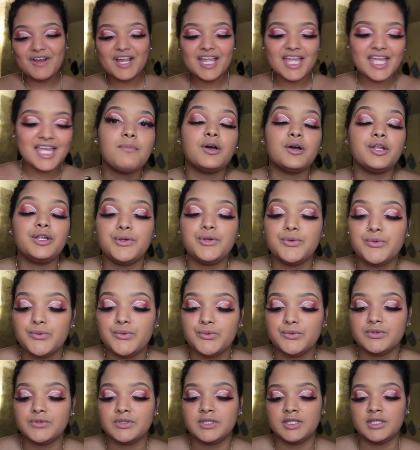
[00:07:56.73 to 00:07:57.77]
I'm gonna
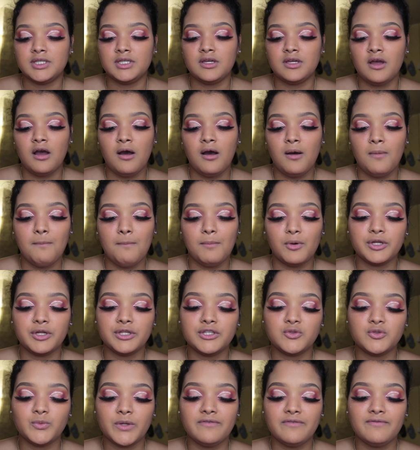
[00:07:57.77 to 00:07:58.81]
use the Born
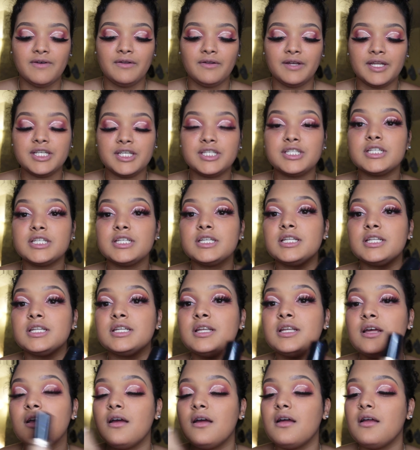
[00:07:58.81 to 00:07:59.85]
This Way foundation,
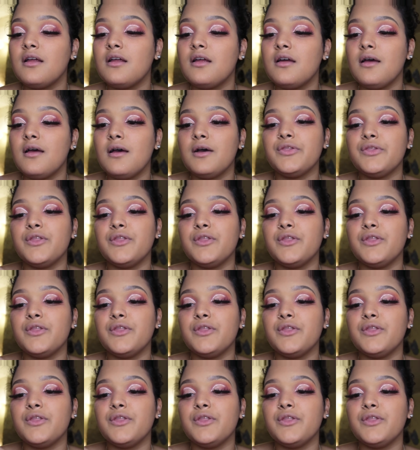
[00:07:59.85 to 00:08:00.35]
the